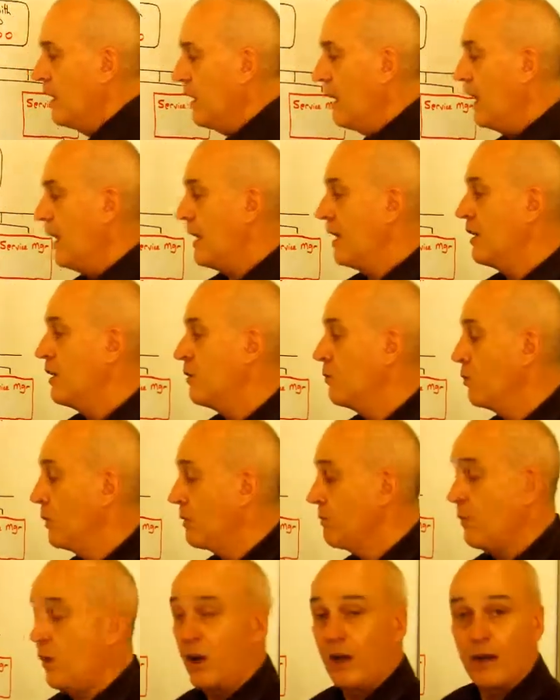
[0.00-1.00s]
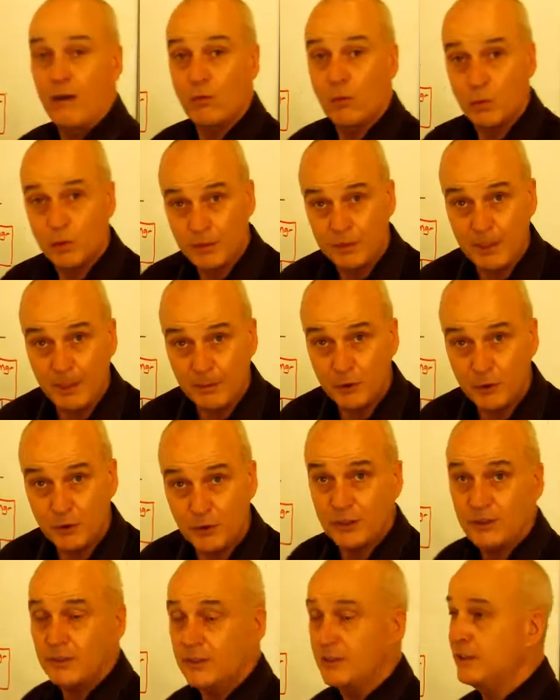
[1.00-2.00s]
and we might have a
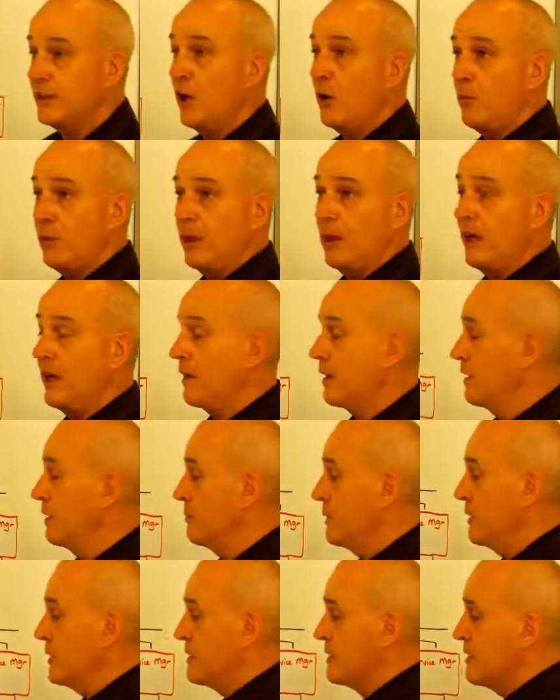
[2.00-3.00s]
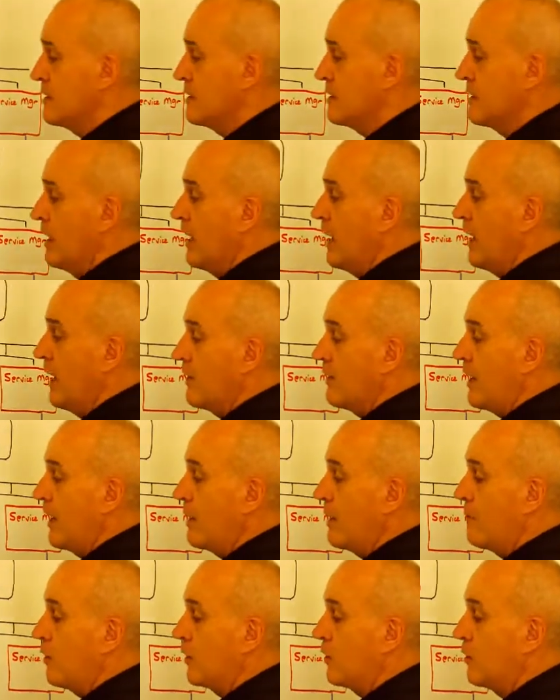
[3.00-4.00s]
receptionist that's helping out in the business, and they
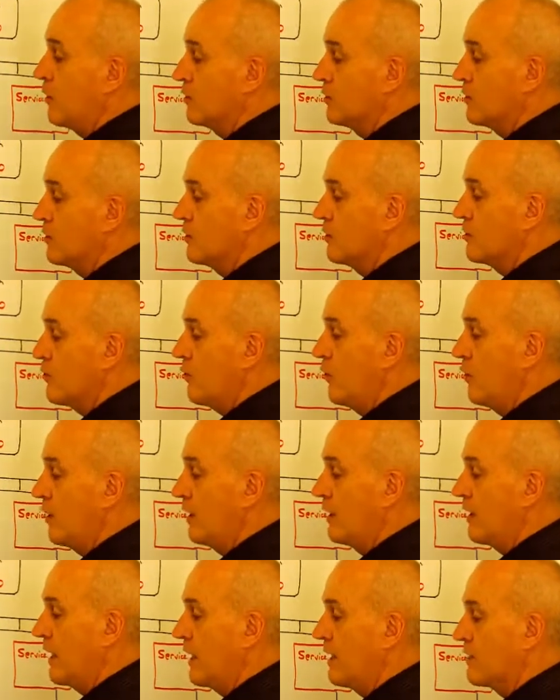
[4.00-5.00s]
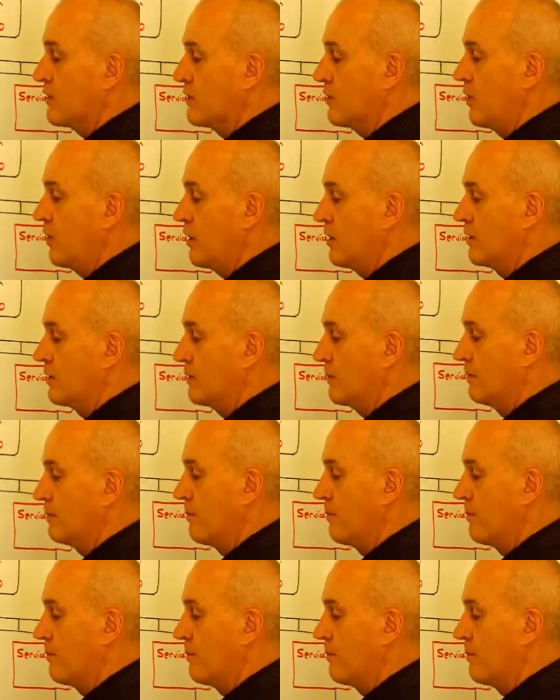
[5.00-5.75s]
might cost us $30,000.